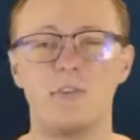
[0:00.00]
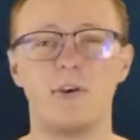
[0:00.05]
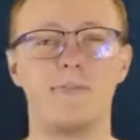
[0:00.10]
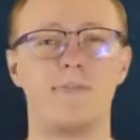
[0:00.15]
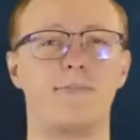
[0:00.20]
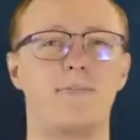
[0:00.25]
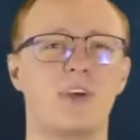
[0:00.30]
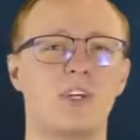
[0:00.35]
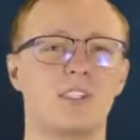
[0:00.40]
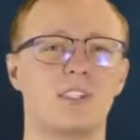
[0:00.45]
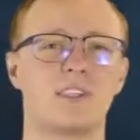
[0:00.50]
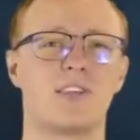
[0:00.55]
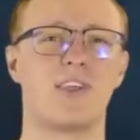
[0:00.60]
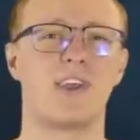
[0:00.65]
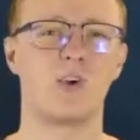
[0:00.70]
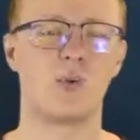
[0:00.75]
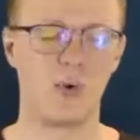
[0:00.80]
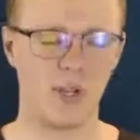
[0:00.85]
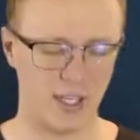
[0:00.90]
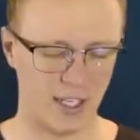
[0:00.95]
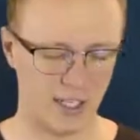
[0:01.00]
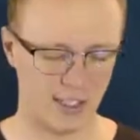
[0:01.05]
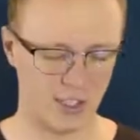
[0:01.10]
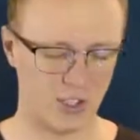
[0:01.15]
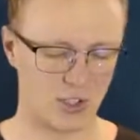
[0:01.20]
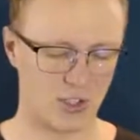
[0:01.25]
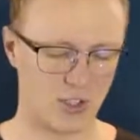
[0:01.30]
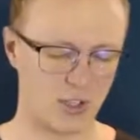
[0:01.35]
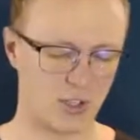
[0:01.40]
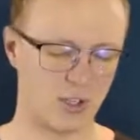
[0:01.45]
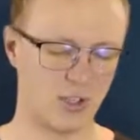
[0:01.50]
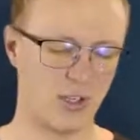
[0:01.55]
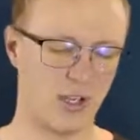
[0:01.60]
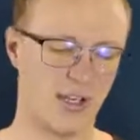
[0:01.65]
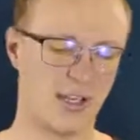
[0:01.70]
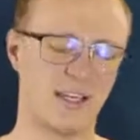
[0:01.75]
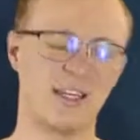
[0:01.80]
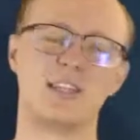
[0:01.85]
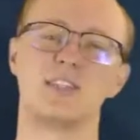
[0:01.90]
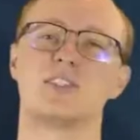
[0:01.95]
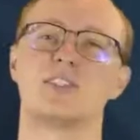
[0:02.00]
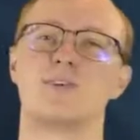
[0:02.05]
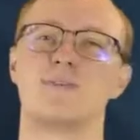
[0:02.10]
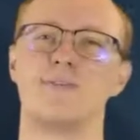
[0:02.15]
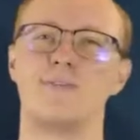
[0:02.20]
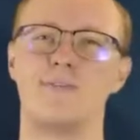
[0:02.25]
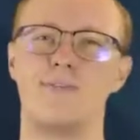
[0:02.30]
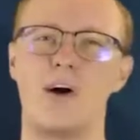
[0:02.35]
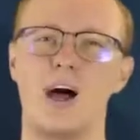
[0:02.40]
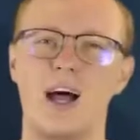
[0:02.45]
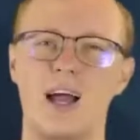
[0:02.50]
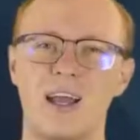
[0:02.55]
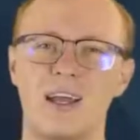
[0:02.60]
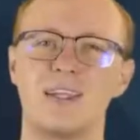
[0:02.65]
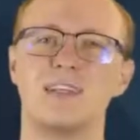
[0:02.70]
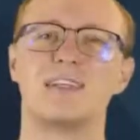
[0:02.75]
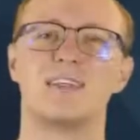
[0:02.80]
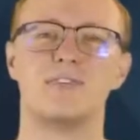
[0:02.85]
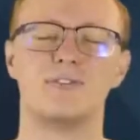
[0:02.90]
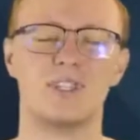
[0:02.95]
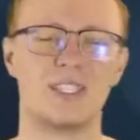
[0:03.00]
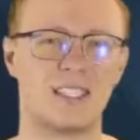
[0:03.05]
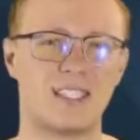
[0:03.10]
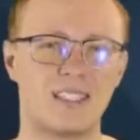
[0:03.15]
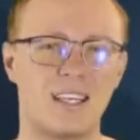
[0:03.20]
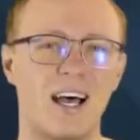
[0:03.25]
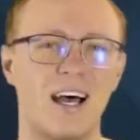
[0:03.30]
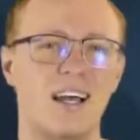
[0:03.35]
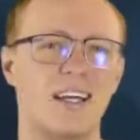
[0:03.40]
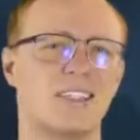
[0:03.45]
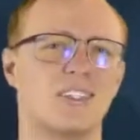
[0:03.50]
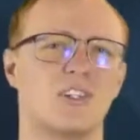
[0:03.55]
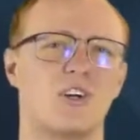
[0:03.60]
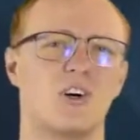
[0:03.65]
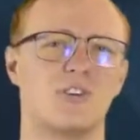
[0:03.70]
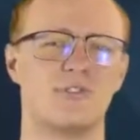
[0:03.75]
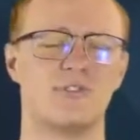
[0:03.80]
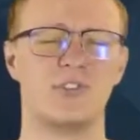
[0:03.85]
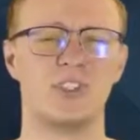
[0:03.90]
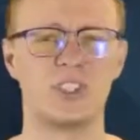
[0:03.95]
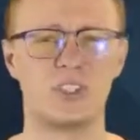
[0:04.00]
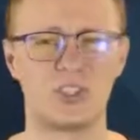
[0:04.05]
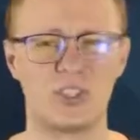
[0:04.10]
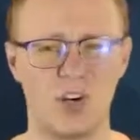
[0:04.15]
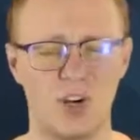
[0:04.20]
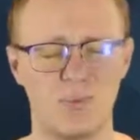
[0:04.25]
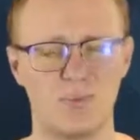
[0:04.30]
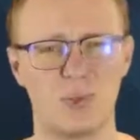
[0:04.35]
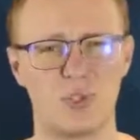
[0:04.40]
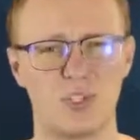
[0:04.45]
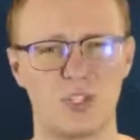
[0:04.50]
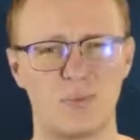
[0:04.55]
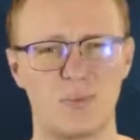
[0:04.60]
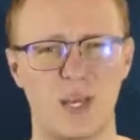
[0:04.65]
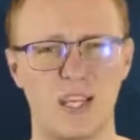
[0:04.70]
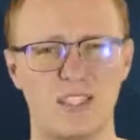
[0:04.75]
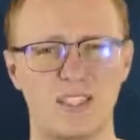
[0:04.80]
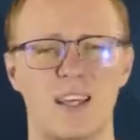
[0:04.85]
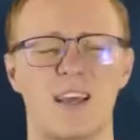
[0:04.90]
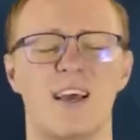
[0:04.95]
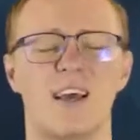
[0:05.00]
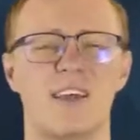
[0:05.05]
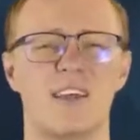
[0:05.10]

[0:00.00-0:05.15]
the first thing we need to do is to find the size of the sample space.